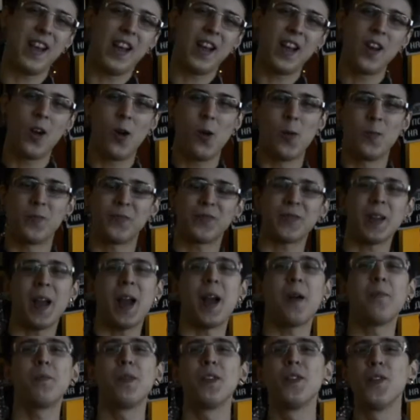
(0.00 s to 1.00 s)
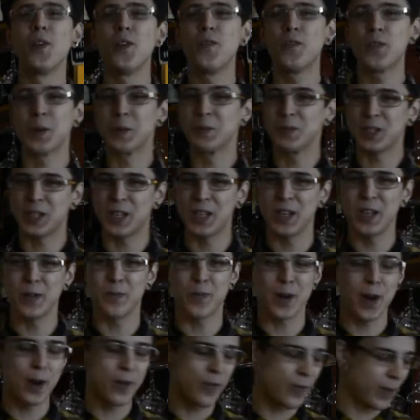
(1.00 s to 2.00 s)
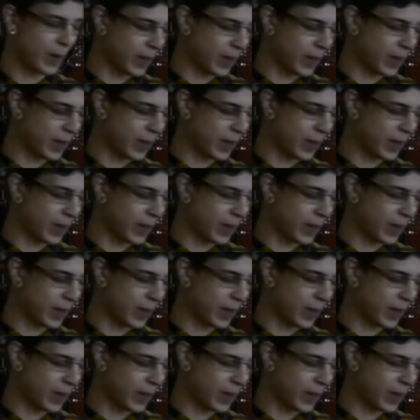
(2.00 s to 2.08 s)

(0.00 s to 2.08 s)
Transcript: Hello, I'm Manol from Tequila Bar